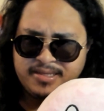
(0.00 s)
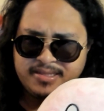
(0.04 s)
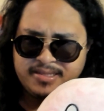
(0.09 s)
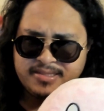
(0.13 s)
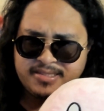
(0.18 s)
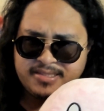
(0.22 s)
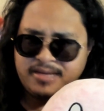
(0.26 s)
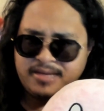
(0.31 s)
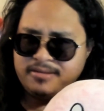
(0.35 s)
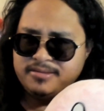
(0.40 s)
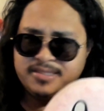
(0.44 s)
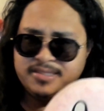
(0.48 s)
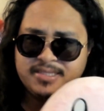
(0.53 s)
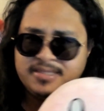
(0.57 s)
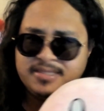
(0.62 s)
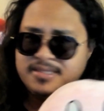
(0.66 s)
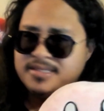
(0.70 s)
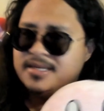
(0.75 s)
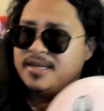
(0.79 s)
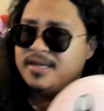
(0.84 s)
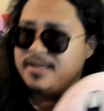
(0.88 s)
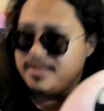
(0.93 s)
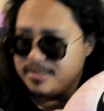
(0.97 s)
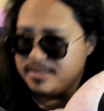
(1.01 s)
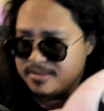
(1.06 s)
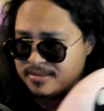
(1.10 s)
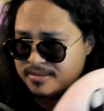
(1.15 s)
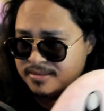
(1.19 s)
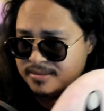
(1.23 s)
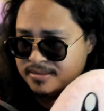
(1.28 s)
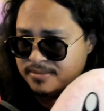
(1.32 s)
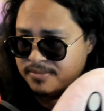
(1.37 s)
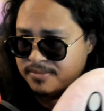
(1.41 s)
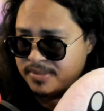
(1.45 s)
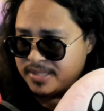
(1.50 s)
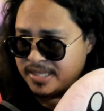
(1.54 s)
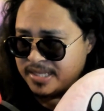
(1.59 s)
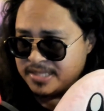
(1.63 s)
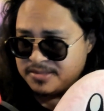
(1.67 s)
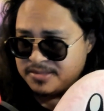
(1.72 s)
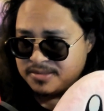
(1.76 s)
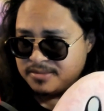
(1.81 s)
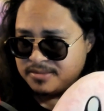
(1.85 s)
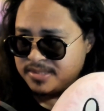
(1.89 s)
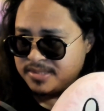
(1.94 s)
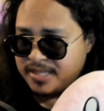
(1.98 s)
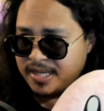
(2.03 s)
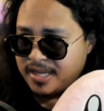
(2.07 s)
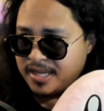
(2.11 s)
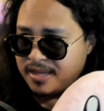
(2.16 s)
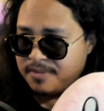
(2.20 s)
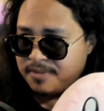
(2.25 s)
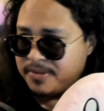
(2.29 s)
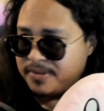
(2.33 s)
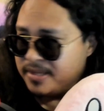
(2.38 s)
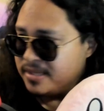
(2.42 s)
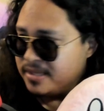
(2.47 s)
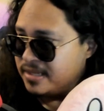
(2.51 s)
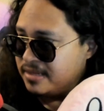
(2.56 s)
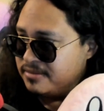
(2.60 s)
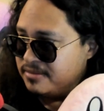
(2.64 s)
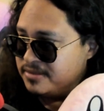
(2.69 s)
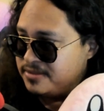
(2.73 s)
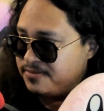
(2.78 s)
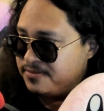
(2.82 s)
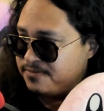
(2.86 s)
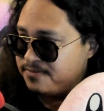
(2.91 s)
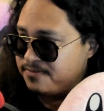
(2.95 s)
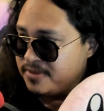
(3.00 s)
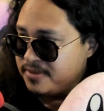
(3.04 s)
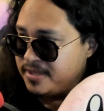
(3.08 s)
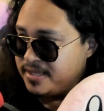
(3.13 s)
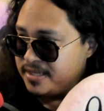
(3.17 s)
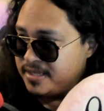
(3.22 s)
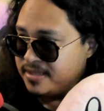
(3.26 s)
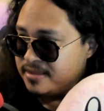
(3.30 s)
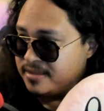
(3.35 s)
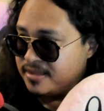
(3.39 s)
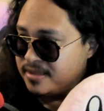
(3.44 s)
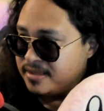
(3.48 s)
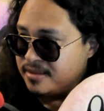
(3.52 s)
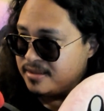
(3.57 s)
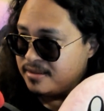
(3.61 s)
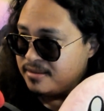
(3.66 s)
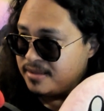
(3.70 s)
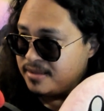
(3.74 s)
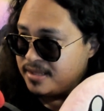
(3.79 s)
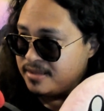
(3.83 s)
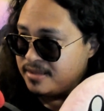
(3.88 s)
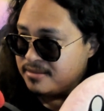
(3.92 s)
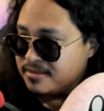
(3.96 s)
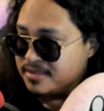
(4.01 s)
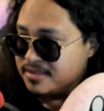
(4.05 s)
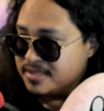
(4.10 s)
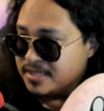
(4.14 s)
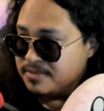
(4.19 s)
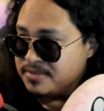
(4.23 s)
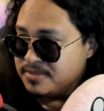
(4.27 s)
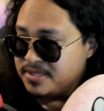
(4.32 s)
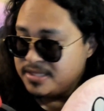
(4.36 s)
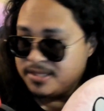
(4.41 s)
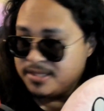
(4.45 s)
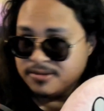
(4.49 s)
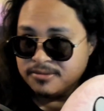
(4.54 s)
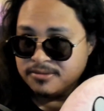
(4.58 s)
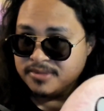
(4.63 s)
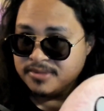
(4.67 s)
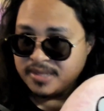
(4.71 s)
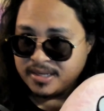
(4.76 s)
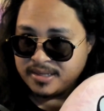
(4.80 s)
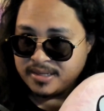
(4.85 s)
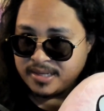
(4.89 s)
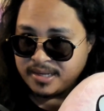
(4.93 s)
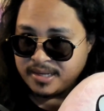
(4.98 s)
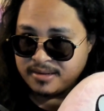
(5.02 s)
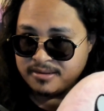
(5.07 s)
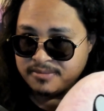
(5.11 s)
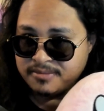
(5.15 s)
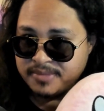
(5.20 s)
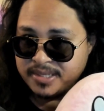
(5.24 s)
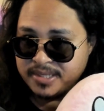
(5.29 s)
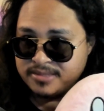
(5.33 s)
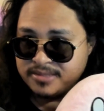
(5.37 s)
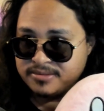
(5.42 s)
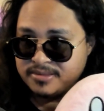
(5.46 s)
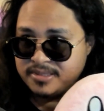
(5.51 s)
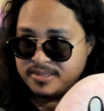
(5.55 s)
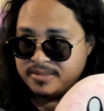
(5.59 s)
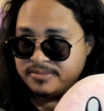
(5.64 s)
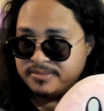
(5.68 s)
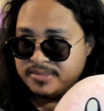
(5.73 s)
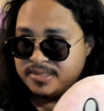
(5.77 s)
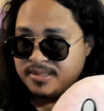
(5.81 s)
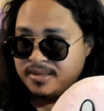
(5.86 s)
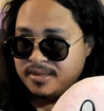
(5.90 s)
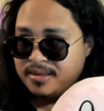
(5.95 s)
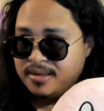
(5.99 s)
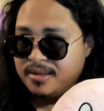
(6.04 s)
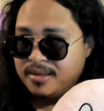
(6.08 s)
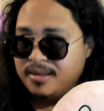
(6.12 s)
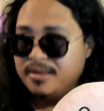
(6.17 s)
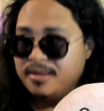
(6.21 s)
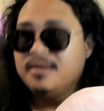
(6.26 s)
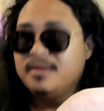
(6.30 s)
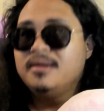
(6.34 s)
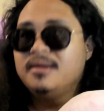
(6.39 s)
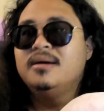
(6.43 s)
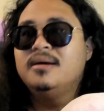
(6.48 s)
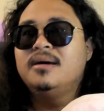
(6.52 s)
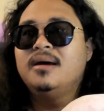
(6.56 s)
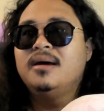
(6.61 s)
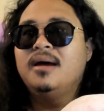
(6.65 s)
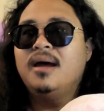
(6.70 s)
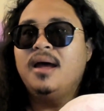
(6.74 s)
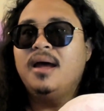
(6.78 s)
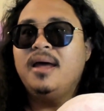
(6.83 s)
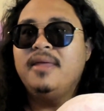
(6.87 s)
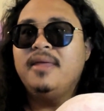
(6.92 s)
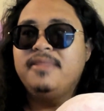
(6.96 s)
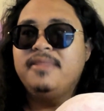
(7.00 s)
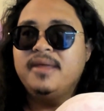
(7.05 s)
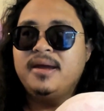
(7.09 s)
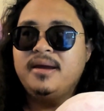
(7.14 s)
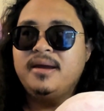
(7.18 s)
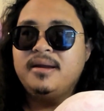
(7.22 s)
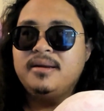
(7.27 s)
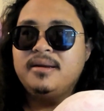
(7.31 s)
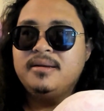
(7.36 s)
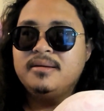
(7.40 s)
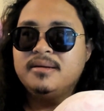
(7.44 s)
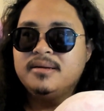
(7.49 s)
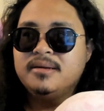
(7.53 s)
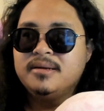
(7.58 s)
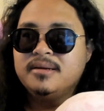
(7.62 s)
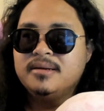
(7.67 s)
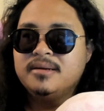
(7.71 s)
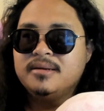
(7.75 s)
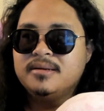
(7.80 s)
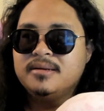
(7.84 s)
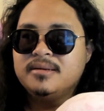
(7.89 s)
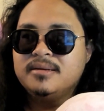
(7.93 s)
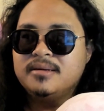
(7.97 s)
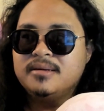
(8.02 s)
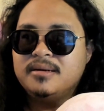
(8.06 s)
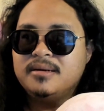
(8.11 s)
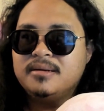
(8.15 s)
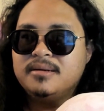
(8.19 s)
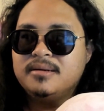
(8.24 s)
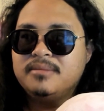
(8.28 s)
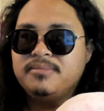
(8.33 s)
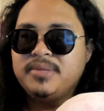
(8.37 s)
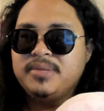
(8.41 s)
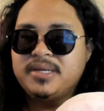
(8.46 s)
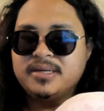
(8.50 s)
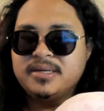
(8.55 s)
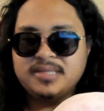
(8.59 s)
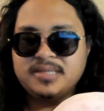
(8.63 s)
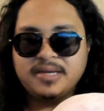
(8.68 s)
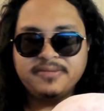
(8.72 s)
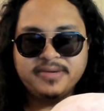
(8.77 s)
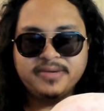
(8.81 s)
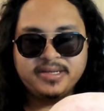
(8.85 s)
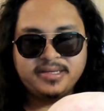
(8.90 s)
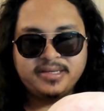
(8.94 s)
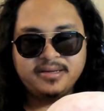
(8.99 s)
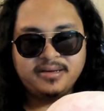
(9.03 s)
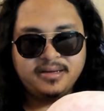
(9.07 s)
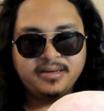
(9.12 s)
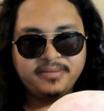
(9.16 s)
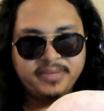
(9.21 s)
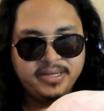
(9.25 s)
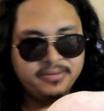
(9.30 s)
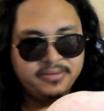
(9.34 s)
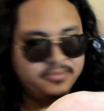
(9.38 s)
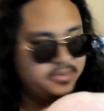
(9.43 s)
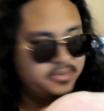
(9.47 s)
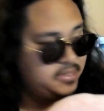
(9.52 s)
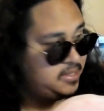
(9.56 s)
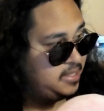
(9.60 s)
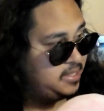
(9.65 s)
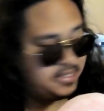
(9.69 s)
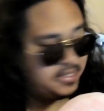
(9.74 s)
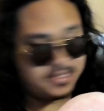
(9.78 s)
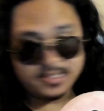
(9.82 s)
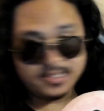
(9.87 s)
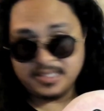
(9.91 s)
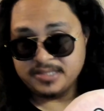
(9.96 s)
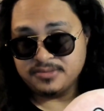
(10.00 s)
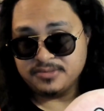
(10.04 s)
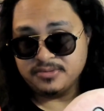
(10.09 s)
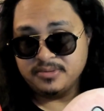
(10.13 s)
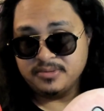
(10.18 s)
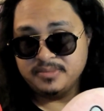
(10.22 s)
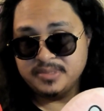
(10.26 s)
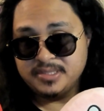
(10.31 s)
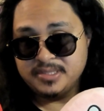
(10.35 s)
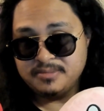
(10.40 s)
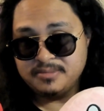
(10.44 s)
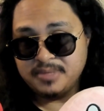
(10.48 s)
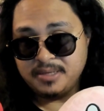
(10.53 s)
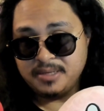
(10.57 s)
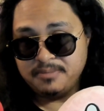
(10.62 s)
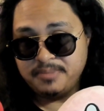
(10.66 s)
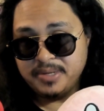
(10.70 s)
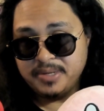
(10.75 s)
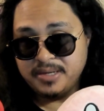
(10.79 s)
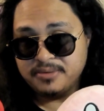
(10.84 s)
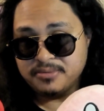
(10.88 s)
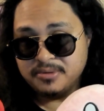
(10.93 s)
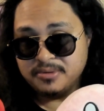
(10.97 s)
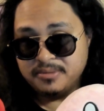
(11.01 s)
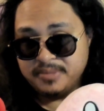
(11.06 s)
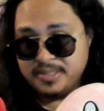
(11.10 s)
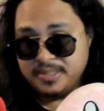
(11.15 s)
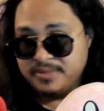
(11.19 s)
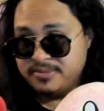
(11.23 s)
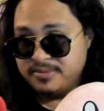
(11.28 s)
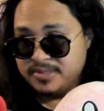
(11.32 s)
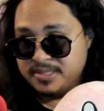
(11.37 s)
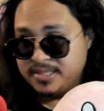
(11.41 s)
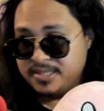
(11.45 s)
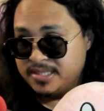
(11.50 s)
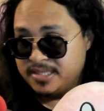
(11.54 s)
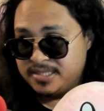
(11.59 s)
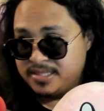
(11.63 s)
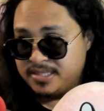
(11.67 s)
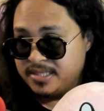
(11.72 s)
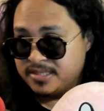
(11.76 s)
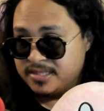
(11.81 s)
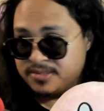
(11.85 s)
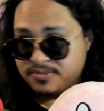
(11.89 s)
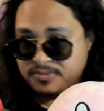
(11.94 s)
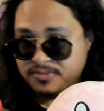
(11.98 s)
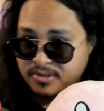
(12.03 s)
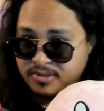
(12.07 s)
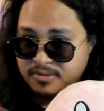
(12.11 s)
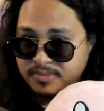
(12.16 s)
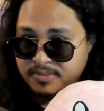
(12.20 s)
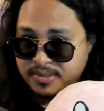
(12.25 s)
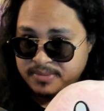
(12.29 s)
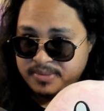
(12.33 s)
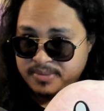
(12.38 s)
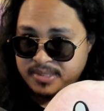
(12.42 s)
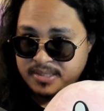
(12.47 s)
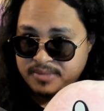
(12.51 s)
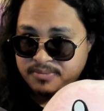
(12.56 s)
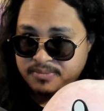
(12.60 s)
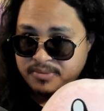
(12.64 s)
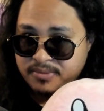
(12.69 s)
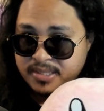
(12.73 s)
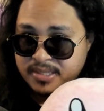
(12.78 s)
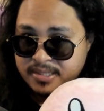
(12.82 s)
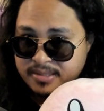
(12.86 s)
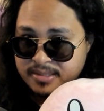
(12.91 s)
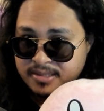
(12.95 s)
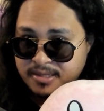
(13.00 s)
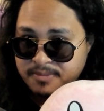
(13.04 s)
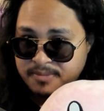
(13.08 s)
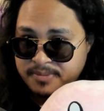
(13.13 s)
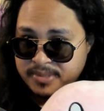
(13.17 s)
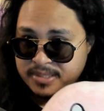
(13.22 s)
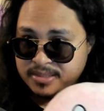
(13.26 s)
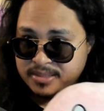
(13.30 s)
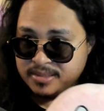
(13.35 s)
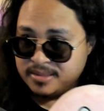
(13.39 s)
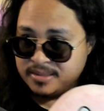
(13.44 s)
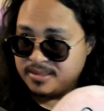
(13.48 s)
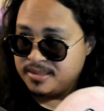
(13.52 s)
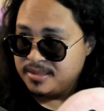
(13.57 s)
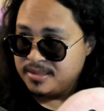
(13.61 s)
sounds insane, but that's what was happening. I was freaking the hell out because I'm still not out of my dreams. And then, because every time it's this room. This is my bedroom. It's this room. I keep waking up in it.